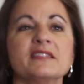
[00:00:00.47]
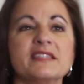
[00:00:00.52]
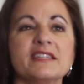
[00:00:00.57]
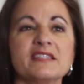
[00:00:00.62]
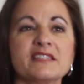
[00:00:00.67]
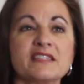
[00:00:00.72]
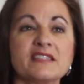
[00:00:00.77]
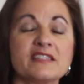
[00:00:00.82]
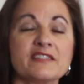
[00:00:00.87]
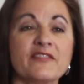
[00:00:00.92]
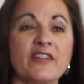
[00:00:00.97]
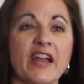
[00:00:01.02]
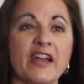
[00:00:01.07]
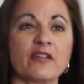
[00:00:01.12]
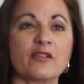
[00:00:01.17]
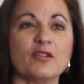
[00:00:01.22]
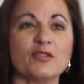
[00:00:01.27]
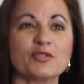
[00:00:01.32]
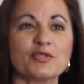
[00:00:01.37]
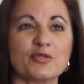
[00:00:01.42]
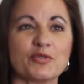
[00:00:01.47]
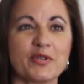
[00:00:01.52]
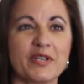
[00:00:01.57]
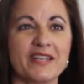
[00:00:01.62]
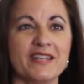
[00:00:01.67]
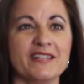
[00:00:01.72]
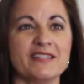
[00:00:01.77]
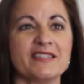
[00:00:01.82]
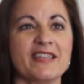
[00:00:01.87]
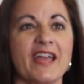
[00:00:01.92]
Census of Agriculture
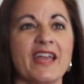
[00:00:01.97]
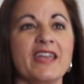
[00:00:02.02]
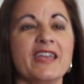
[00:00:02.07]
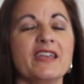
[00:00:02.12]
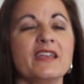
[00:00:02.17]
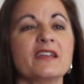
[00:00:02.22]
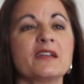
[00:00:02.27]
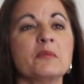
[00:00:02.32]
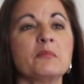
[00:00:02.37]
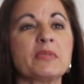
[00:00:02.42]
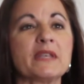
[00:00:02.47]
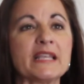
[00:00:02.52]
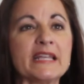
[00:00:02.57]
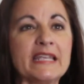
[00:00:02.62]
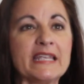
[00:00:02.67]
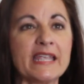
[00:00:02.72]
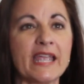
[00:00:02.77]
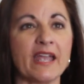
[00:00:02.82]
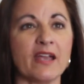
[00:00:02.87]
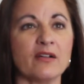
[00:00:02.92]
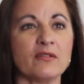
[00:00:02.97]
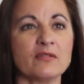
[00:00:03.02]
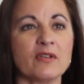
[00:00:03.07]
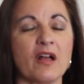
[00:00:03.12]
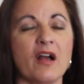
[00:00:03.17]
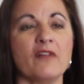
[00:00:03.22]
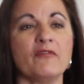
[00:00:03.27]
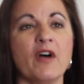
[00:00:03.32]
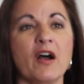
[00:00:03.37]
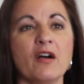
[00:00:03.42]
is a complete count
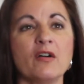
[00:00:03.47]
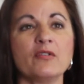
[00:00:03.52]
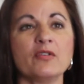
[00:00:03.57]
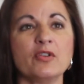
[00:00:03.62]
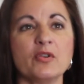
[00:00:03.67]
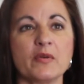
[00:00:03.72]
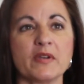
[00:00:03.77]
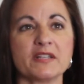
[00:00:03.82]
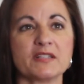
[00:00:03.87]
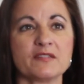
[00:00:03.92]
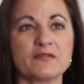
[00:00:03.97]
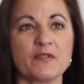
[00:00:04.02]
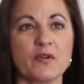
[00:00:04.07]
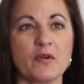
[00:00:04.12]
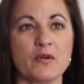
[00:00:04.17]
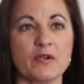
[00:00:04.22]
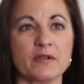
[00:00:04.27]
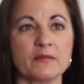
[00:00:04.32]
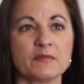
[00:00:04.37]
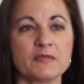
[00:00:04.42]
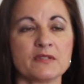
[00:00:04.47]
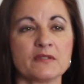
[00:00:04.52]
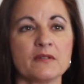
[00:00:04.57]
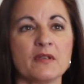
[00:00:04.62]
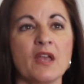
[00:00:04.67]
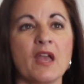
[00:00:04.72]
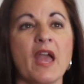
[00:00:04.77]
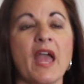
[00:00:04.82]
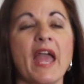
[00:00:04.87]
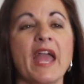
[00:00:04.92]
of all U.S. farms
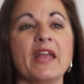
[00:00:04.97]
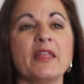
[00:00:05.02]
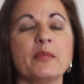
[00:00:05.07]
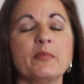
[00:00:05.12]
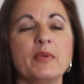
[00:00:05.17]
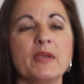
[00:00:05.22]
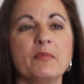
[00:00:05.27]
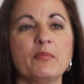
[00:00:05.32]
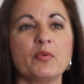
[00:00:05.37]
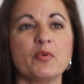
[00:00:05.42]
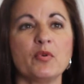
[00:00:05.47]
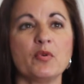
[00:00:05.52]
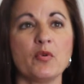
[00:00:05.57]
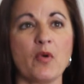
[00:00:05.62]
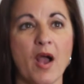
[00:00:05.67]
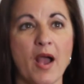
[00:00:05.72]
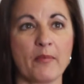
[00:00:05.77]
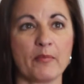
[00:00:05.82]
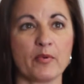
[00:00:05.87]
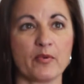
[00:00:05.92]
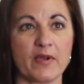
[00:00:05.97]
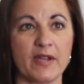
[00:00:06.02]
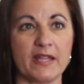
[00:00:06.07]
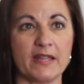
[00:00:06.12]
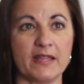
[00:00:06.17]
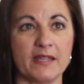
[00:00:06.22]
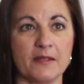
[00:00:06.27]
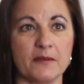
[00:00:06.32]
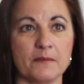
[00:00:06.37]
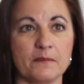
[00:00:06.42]
and the people who operate
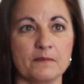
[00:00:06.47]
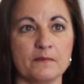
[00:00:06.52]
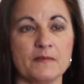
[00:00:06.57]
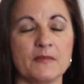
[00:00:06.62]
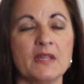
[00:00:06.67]
them.